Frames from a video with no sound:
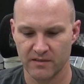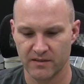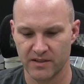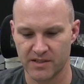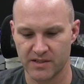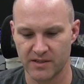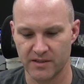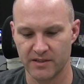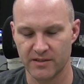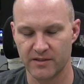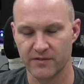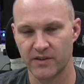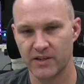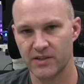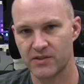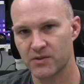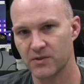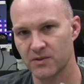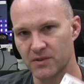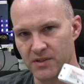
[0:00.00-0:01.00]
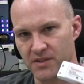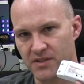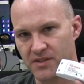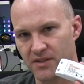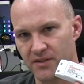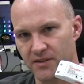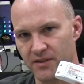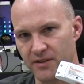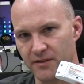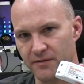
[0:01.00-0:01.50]
It's a device called a
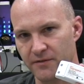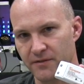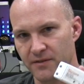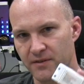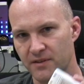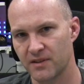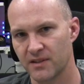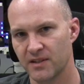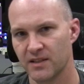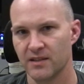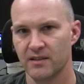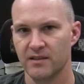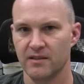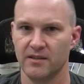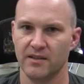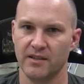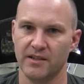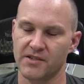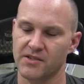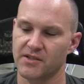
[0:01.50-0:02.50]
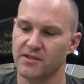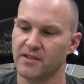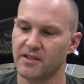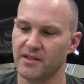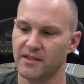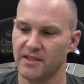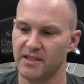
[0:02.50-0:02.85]
Sonoff, and it's got an